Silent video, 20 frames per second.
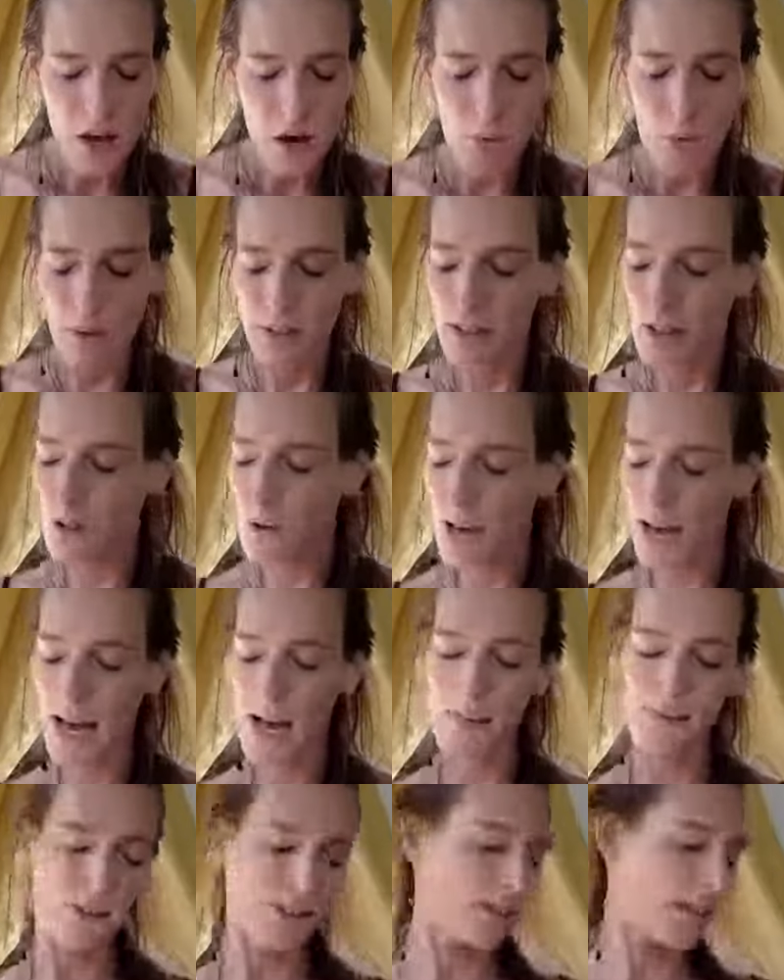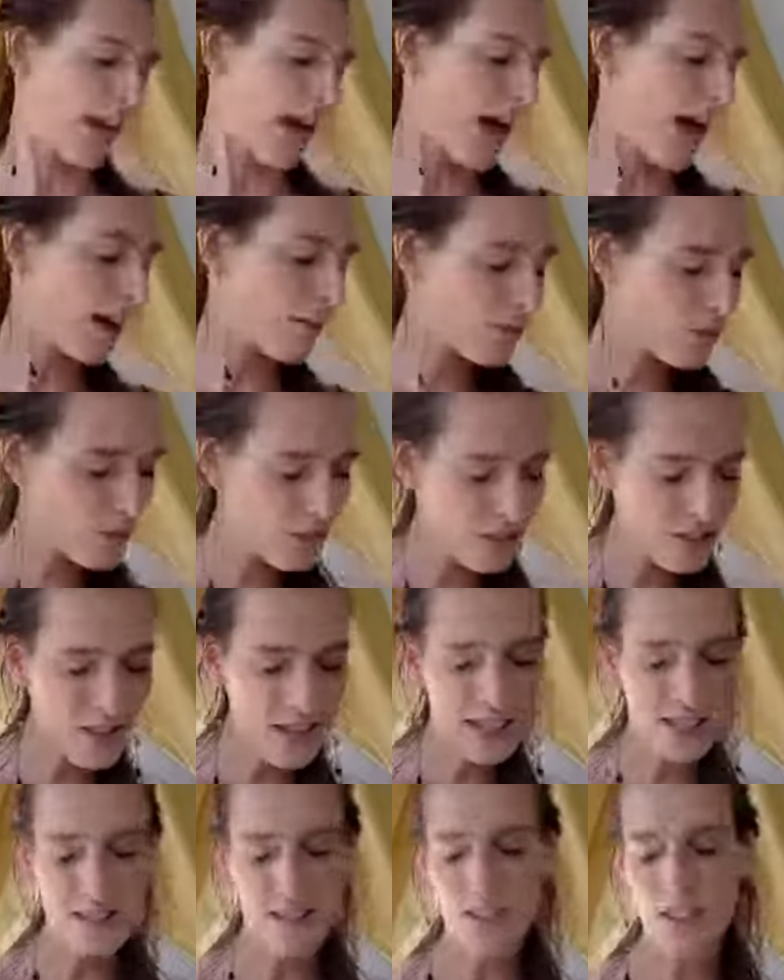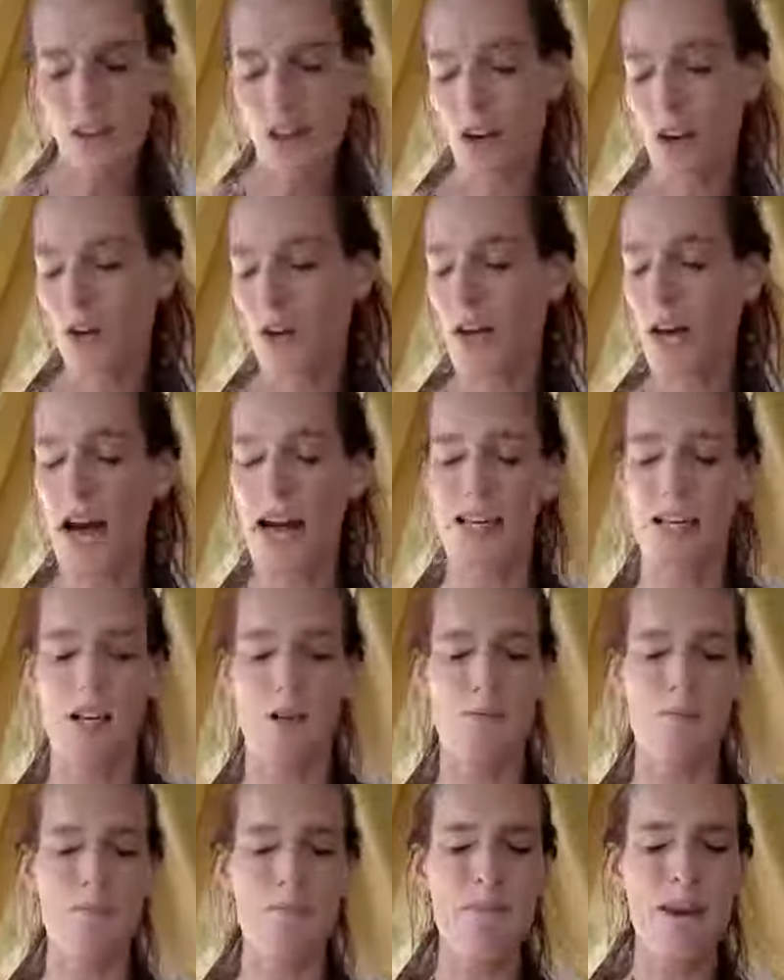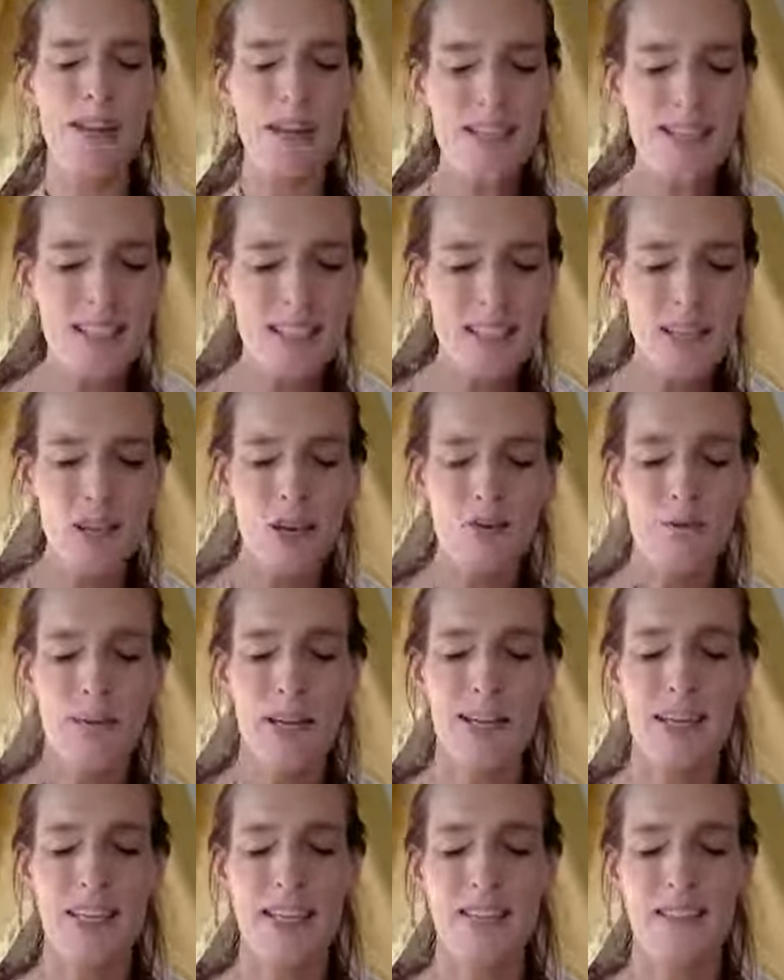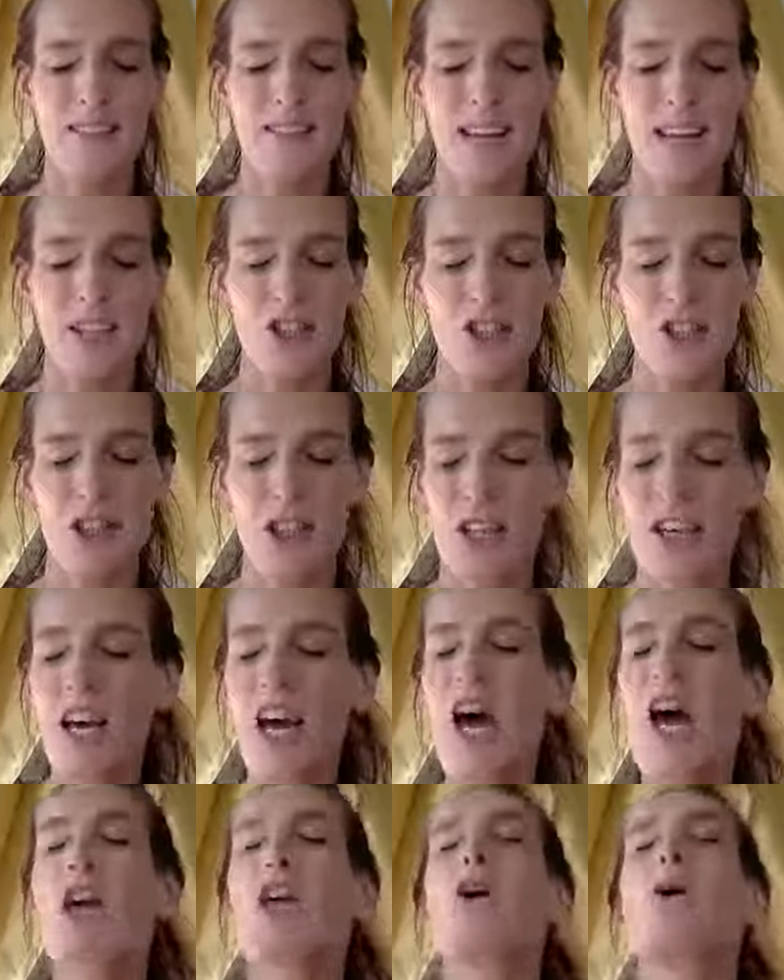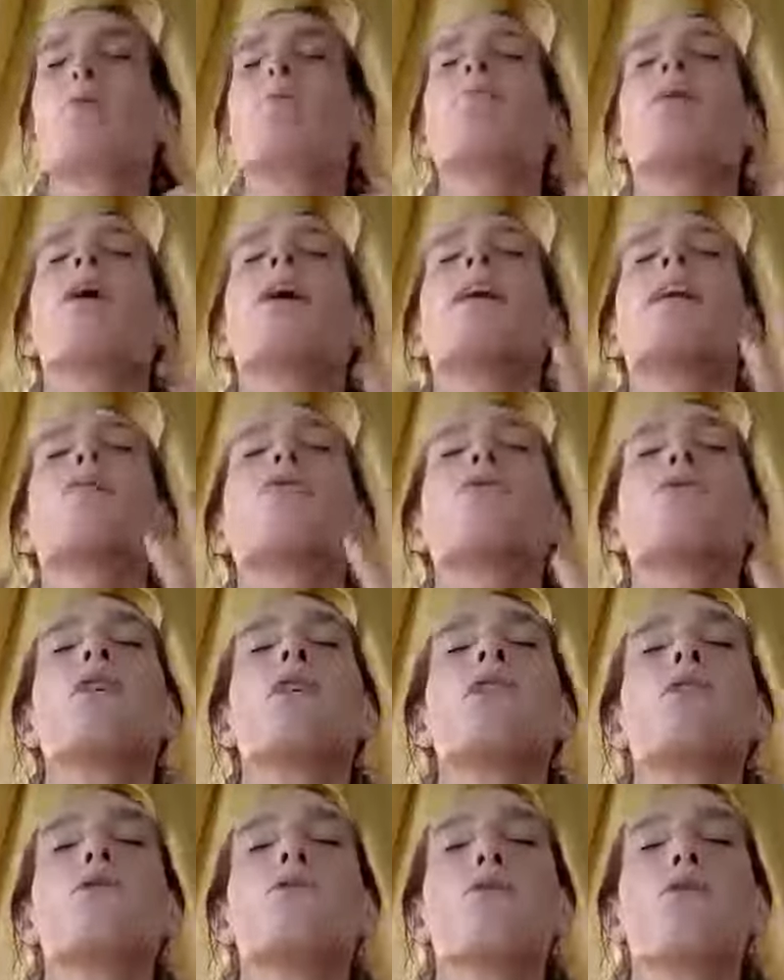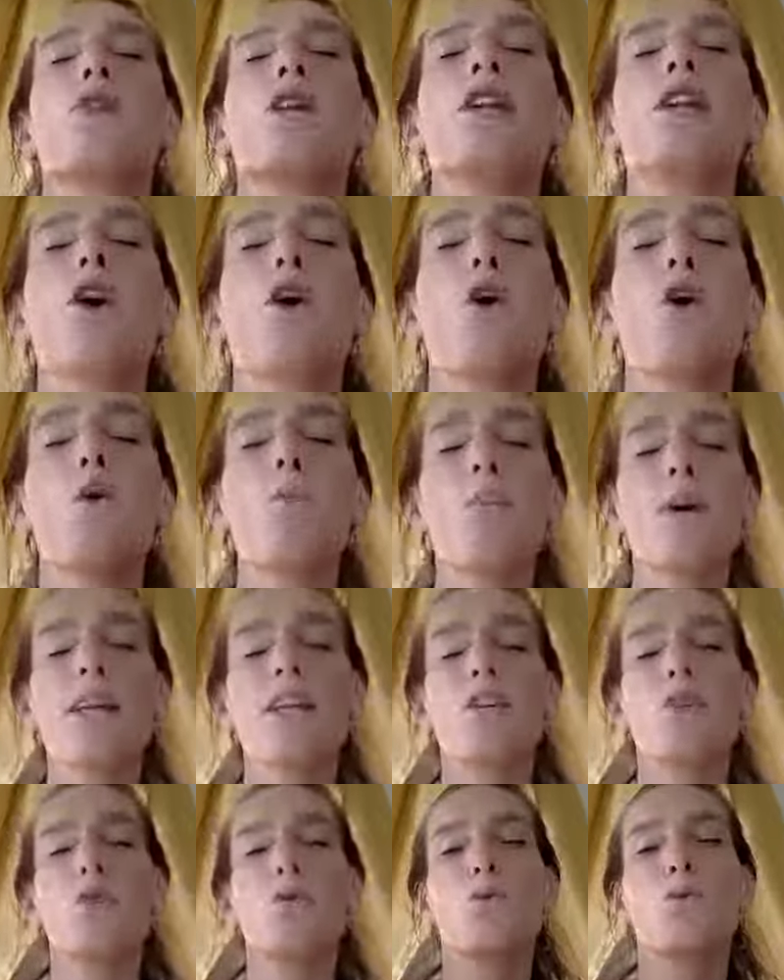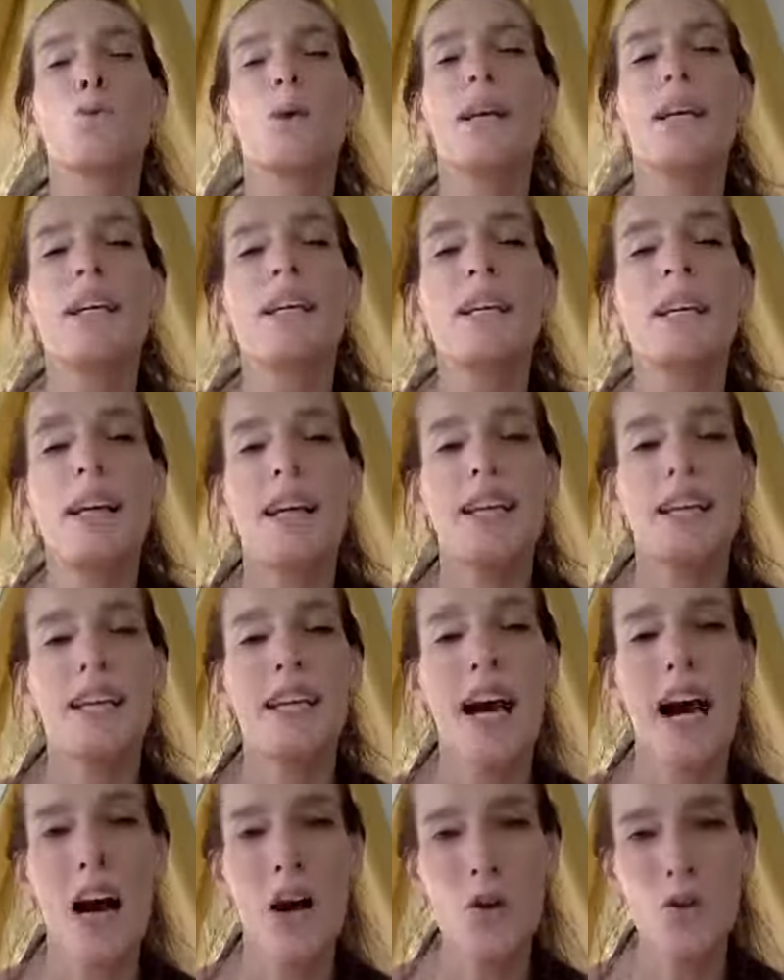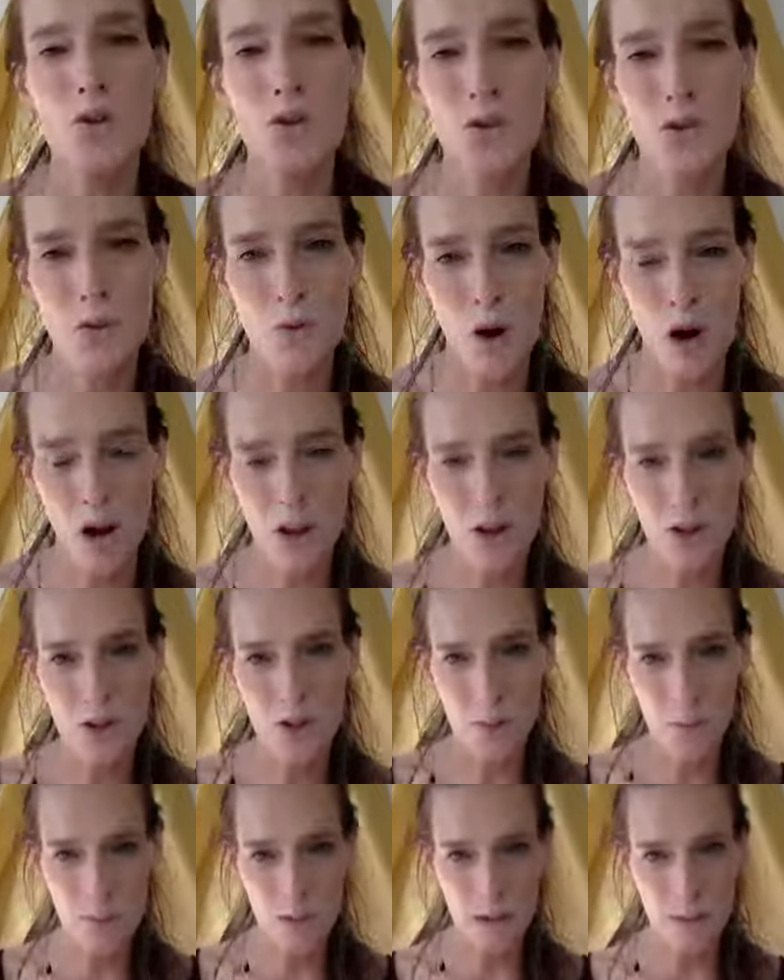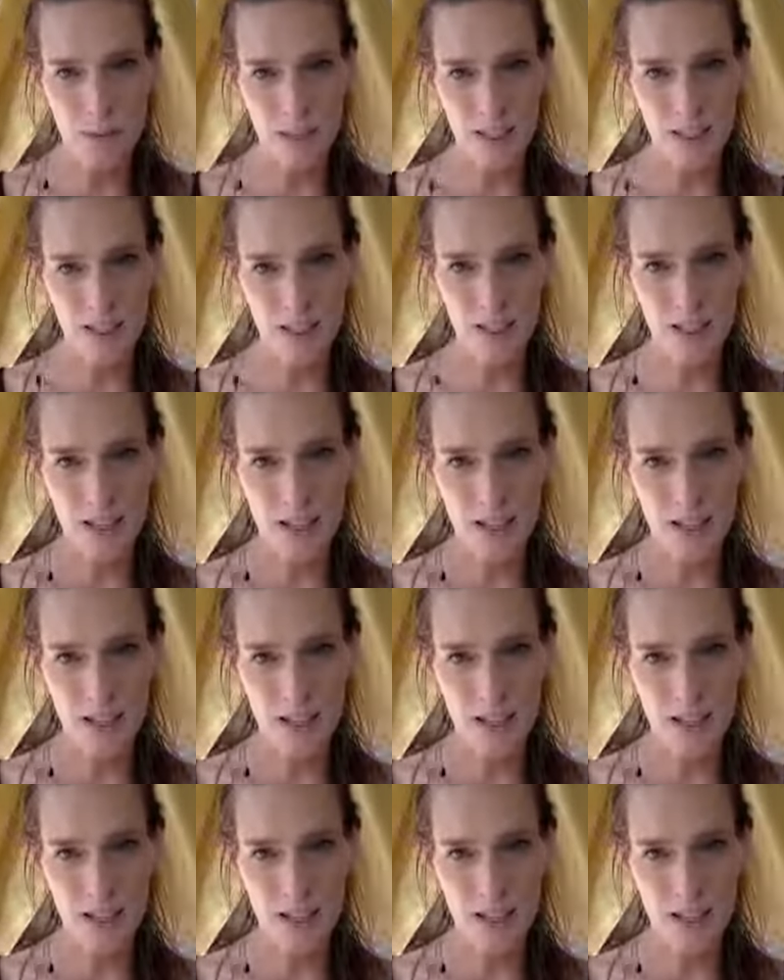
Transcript: when you have this after sex glow, you had an amazing lovemaking session, your body feels fully open, you radiate it out to other women?